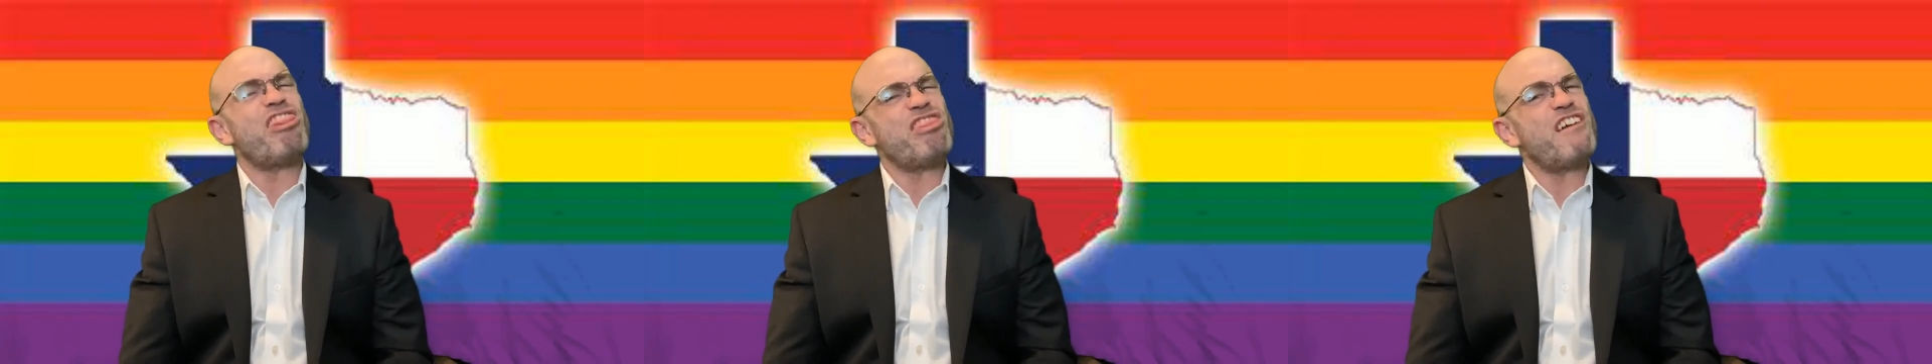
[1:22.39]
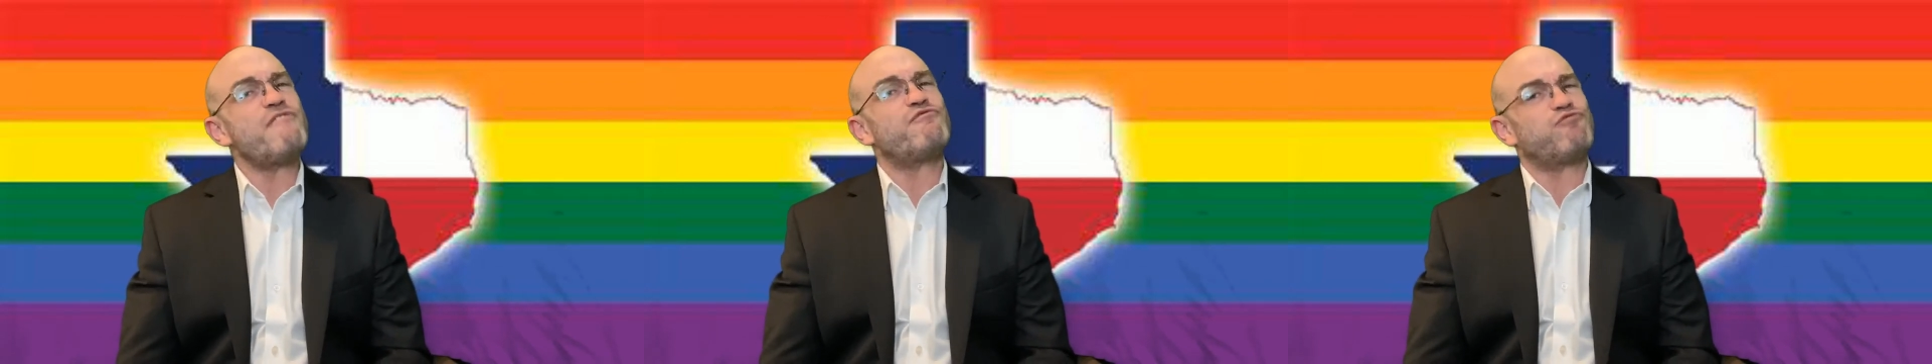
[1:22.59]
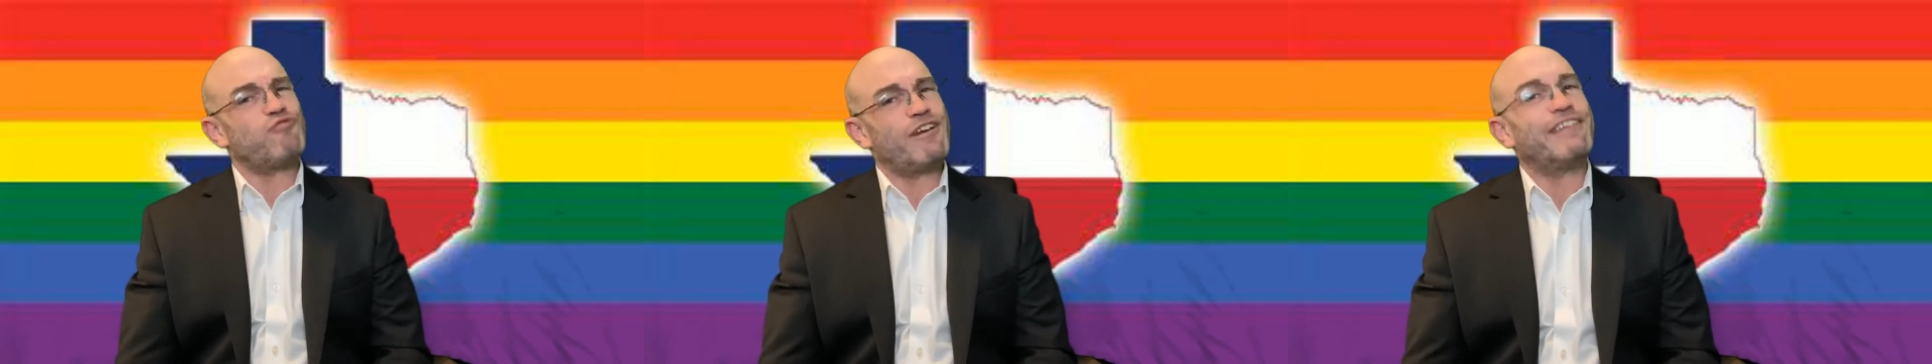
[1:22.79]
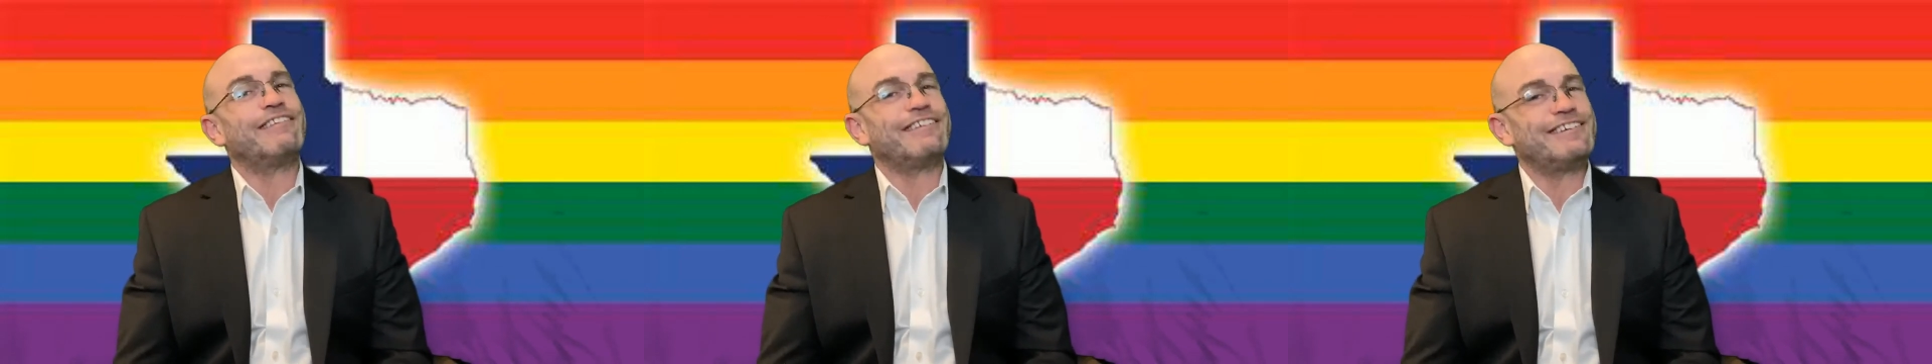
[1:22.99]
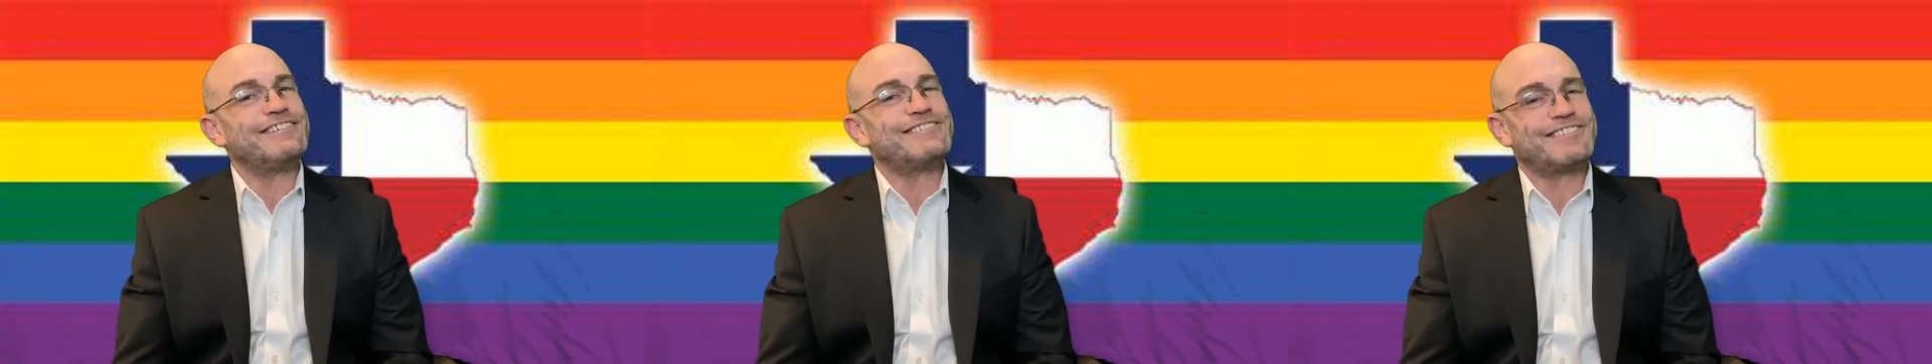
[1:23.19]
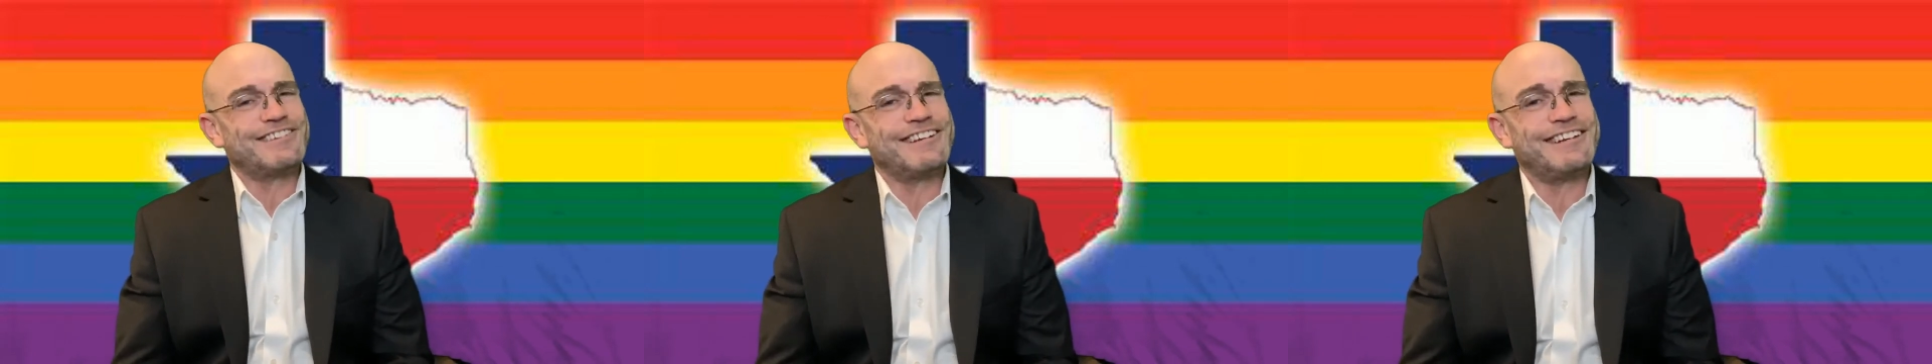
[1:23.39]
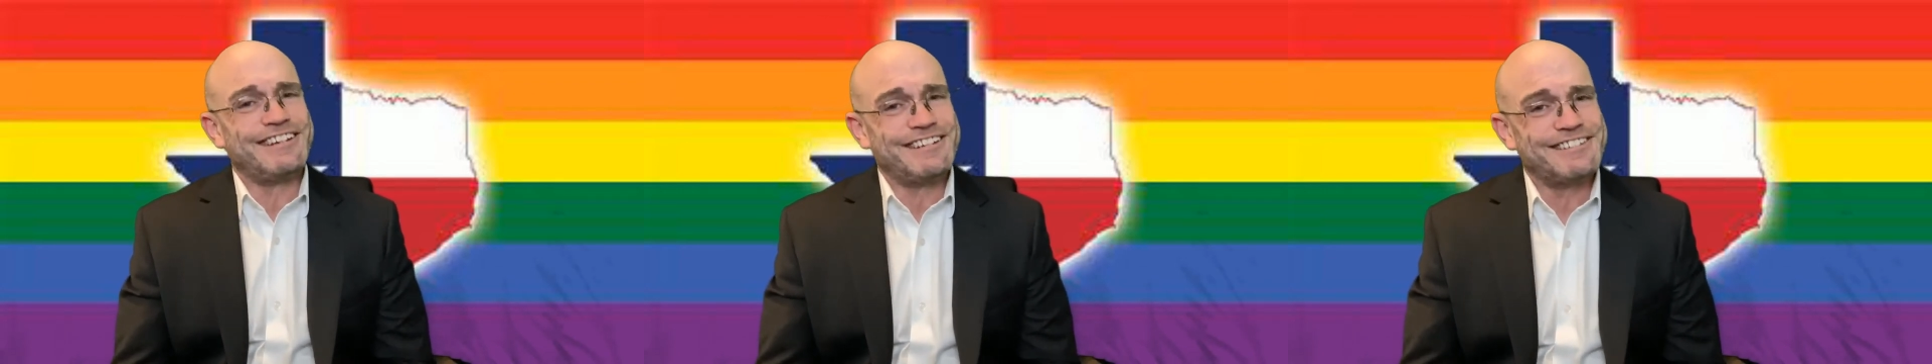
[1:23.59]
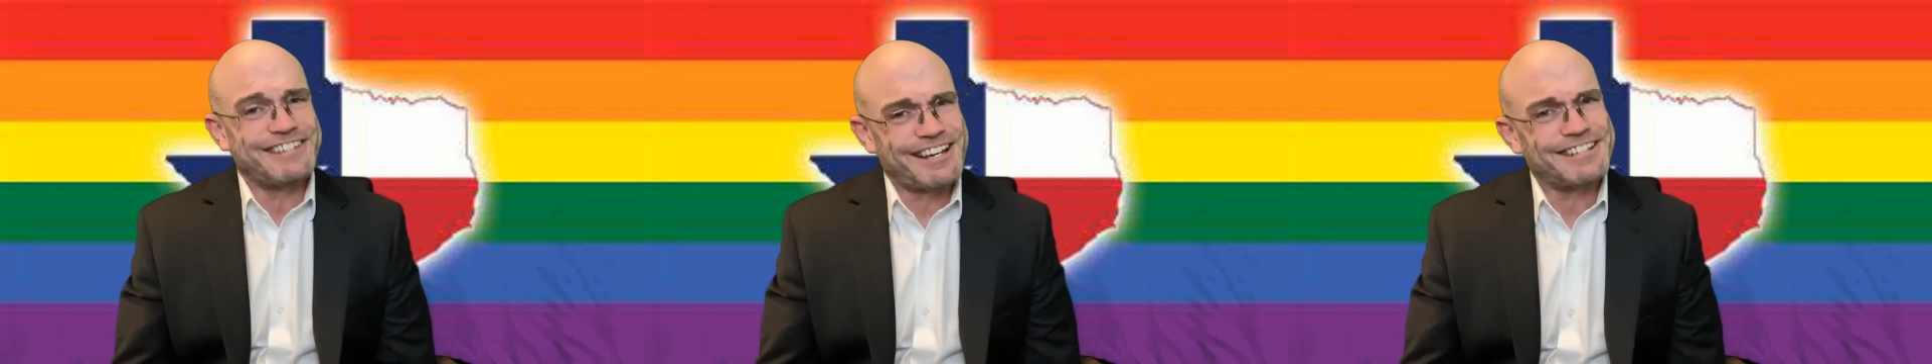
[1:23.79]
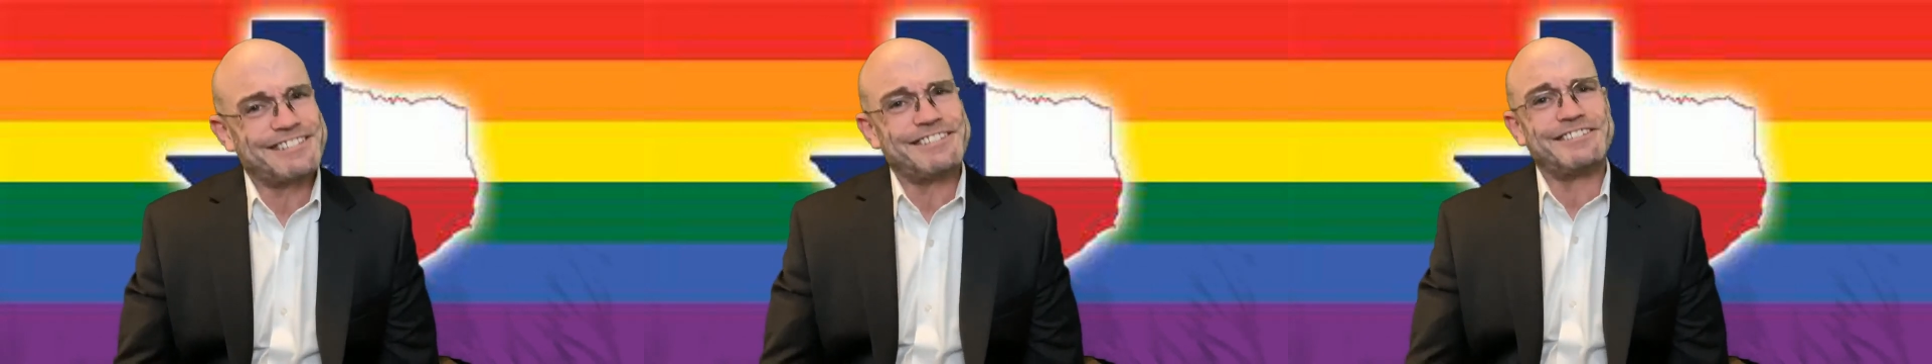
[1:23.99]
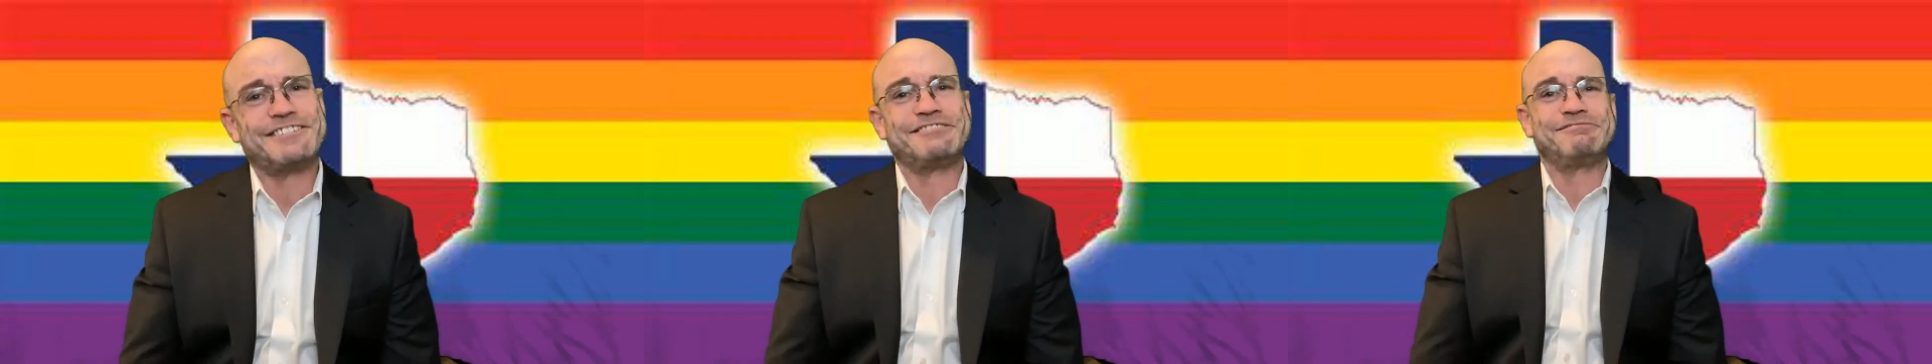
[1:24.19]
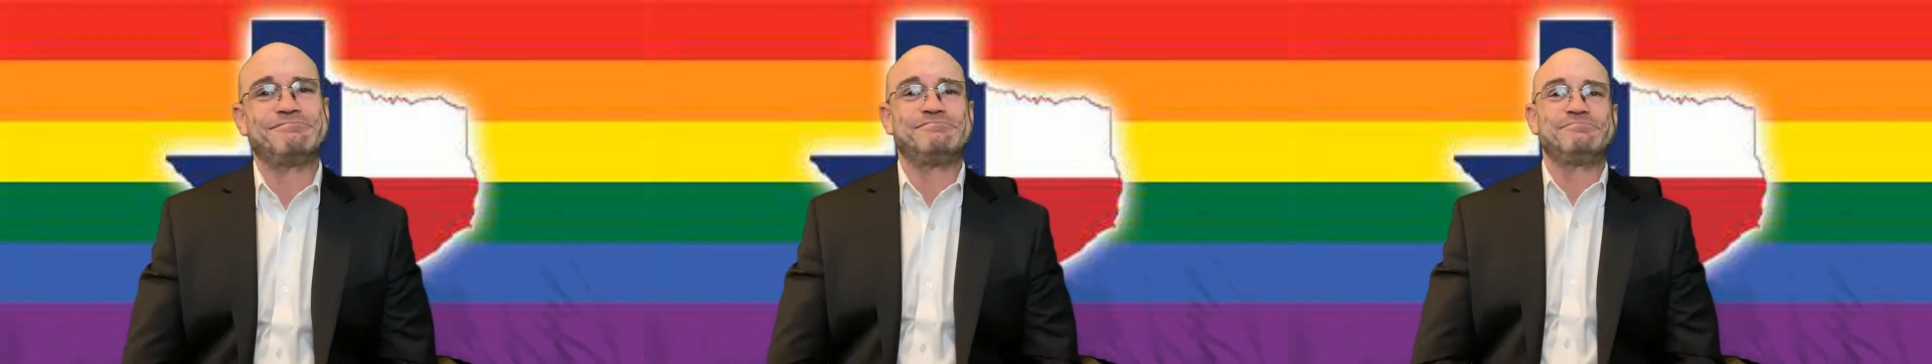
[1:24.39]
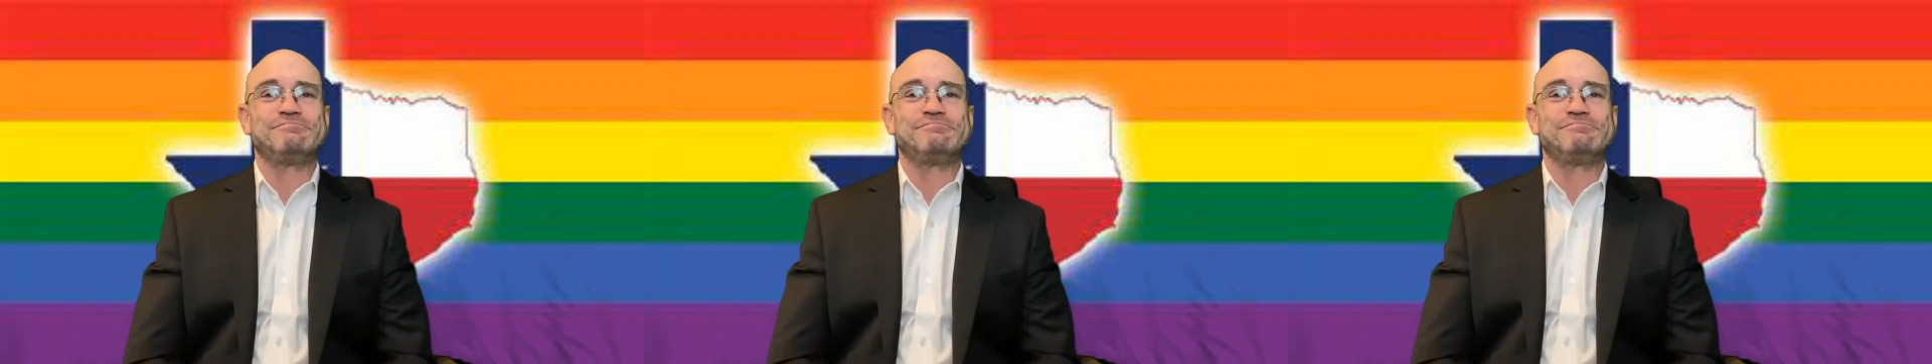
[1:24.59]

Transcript: the friendliest city in Texas?